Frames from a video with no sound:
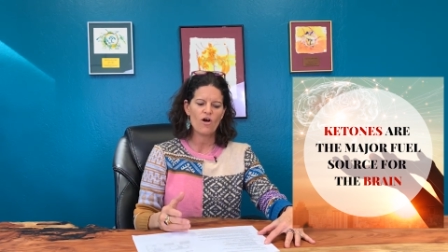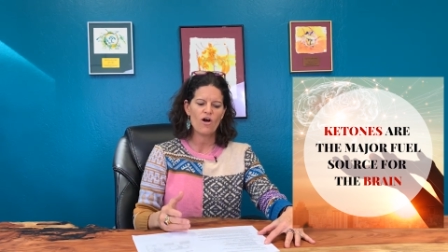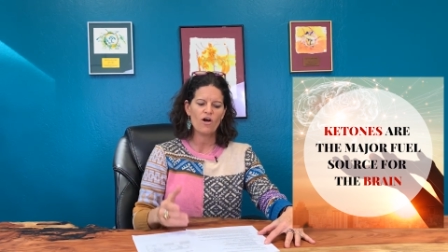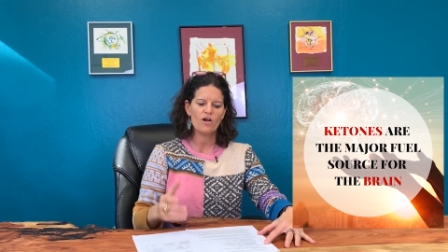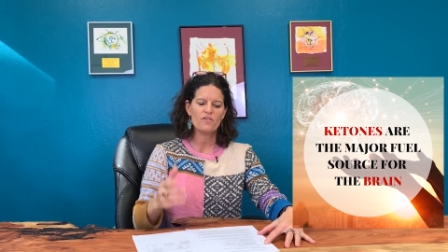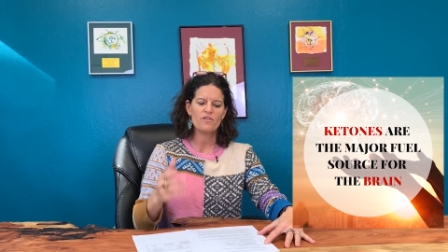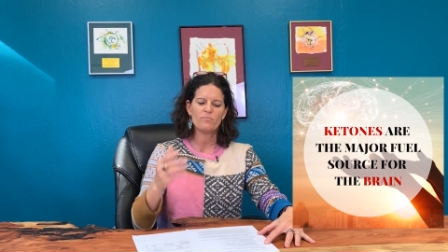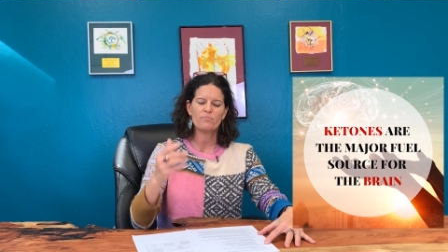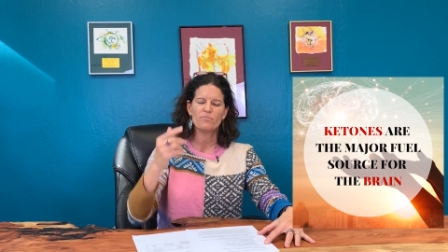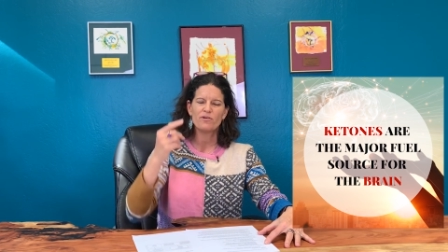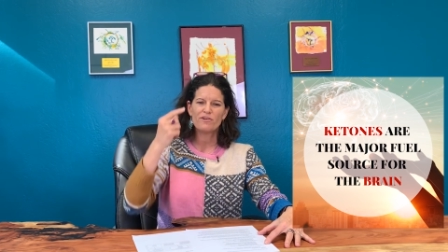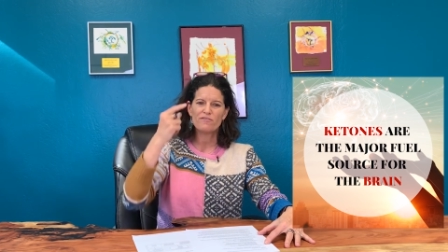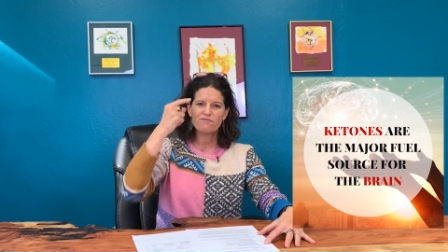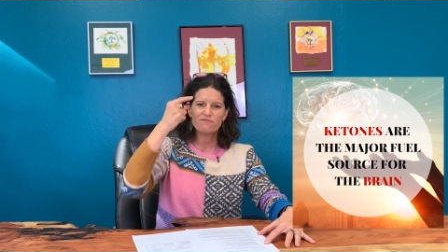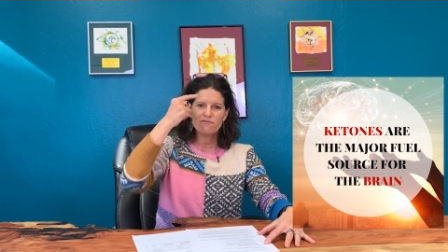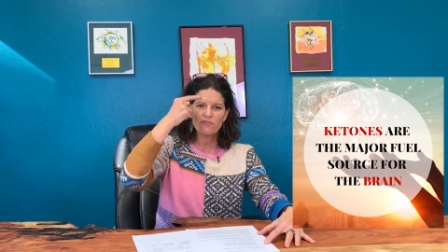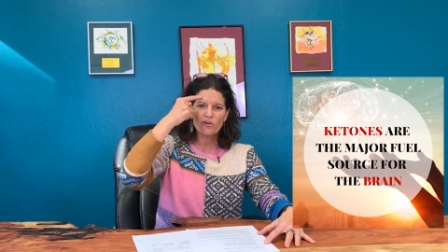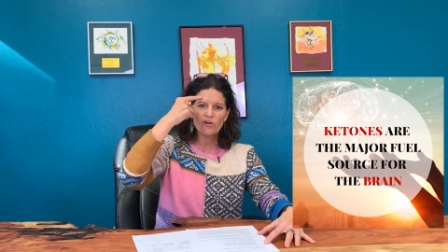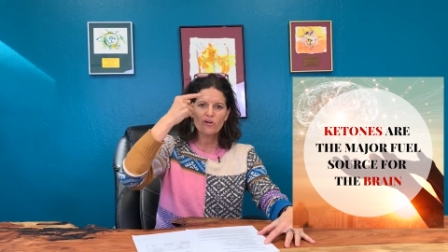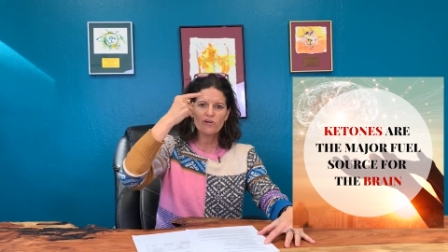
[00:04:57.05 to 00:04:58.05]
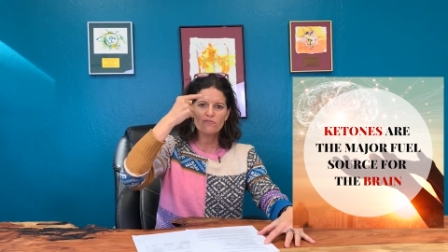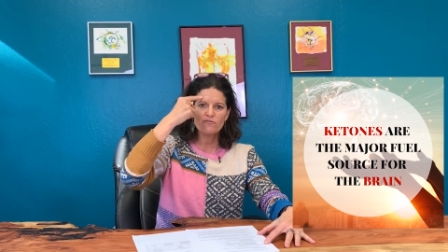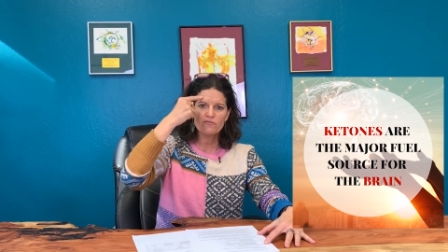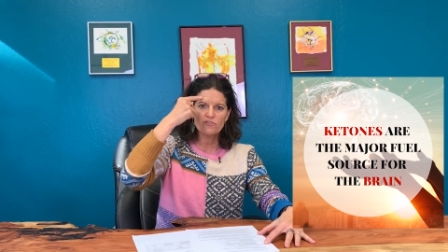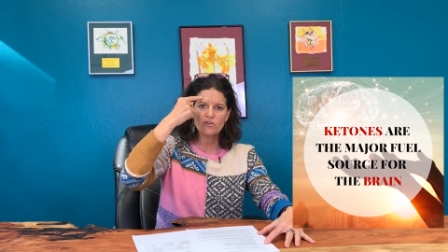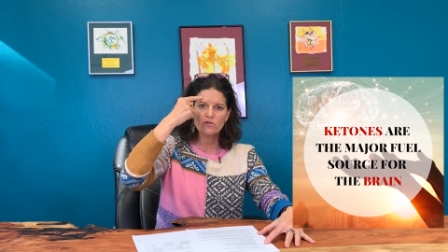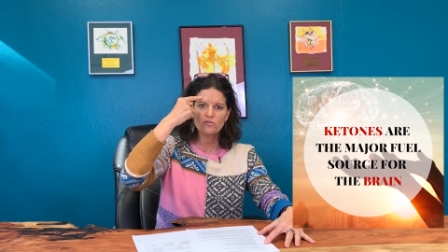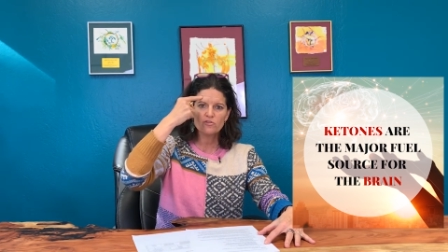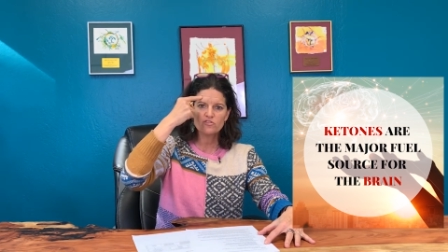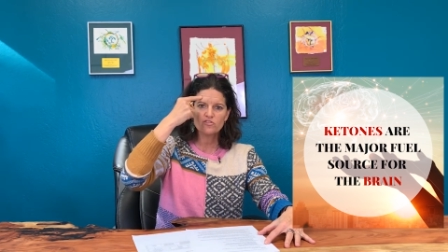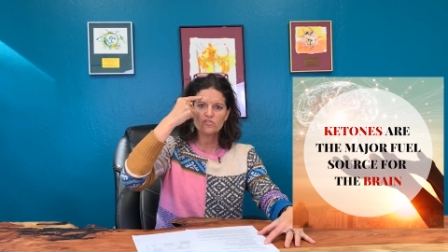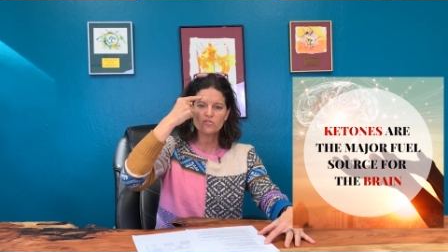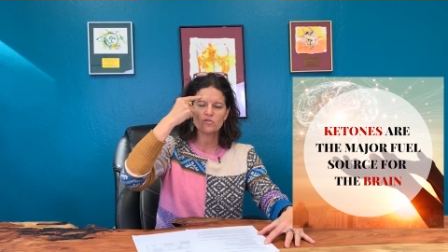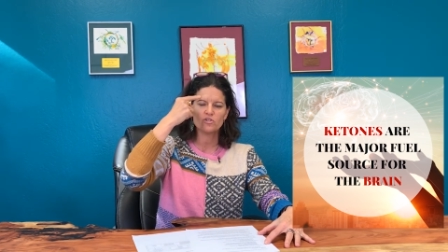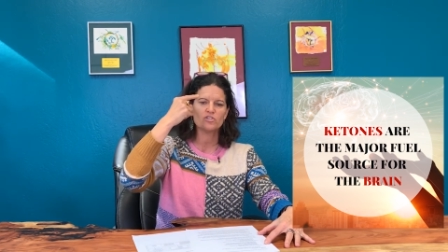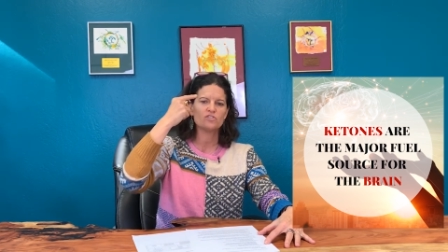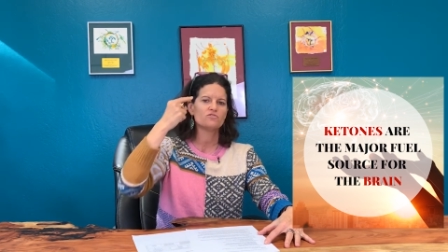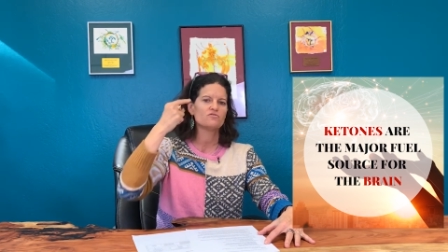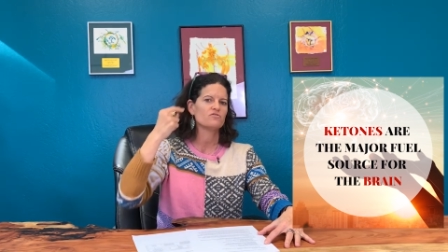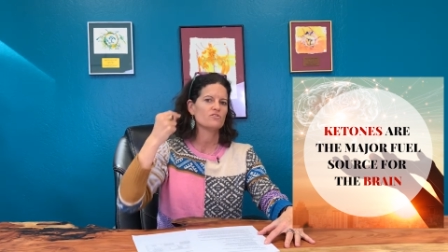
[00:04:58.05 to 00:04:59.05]
are the preferred fuel
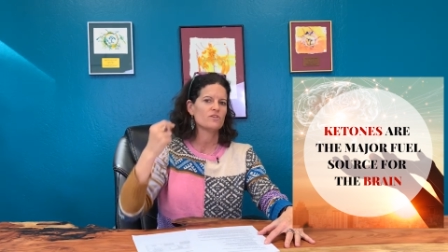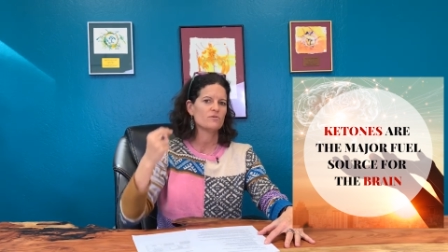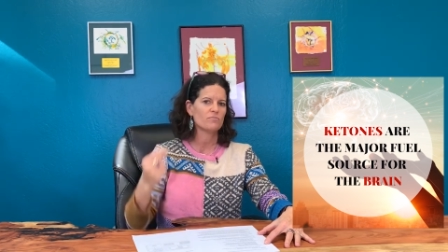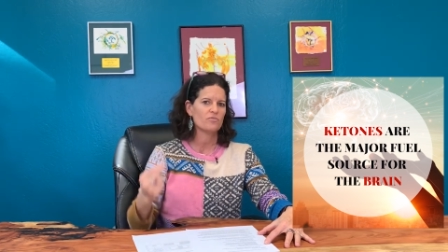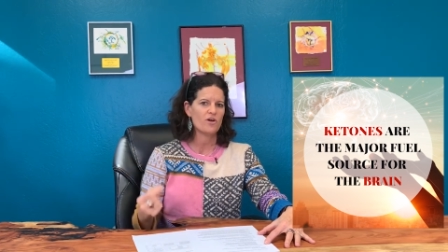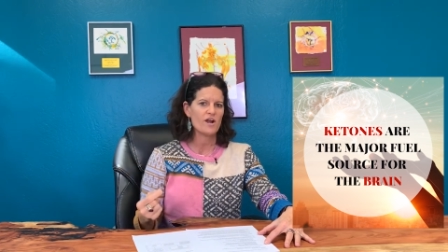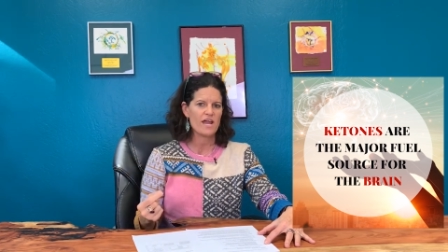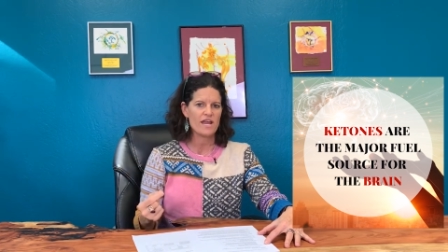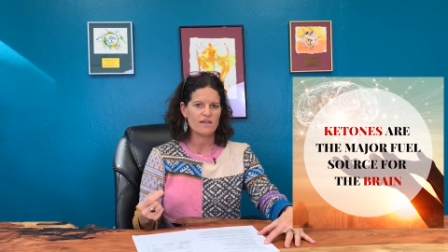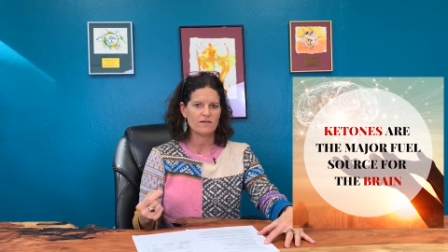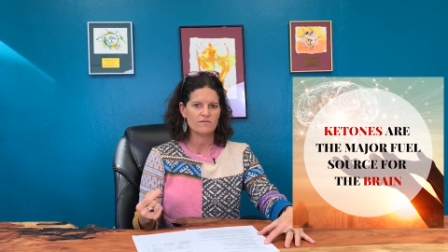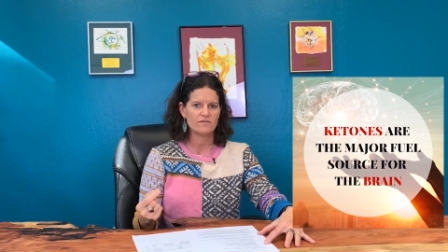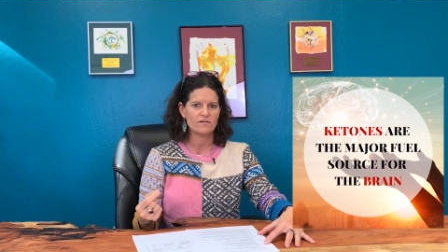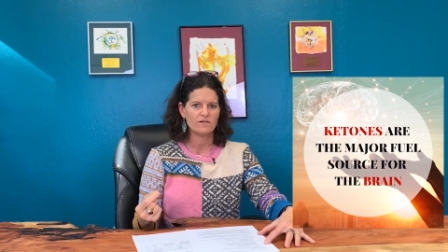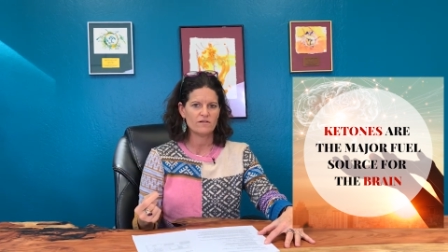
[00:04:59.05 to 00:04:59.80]
source for the brain.